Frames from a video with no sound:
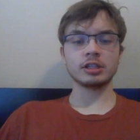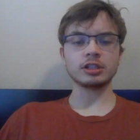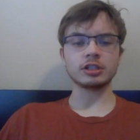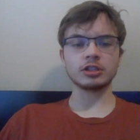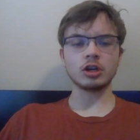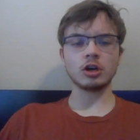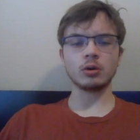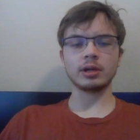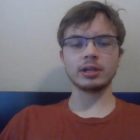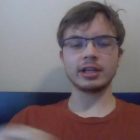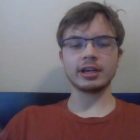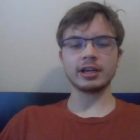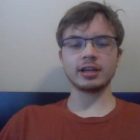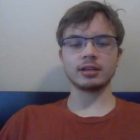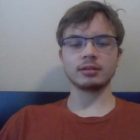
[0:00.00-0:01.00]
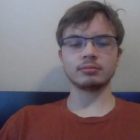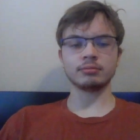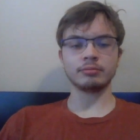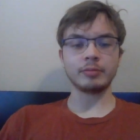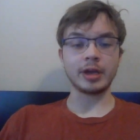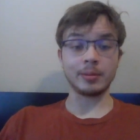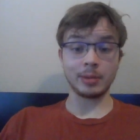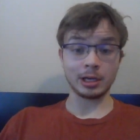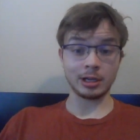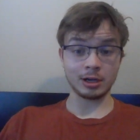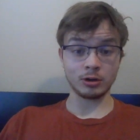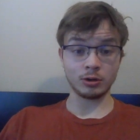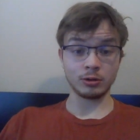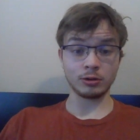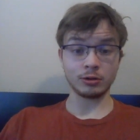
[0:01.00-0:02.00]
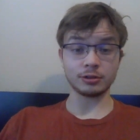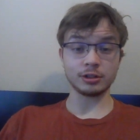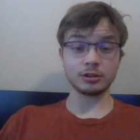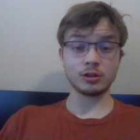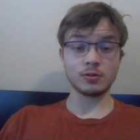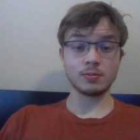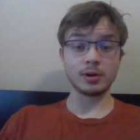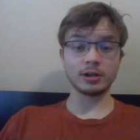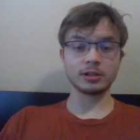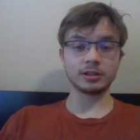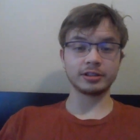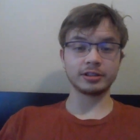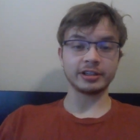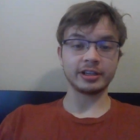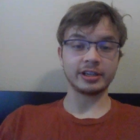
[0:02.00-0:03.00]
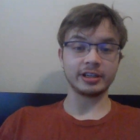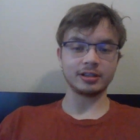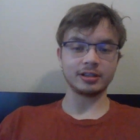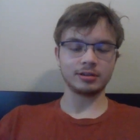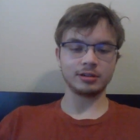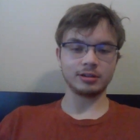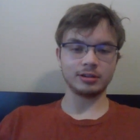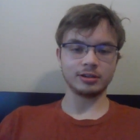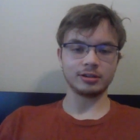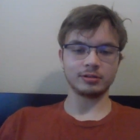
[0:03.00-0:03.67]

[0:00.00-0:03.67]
just knowing that maybe they do use it too much and,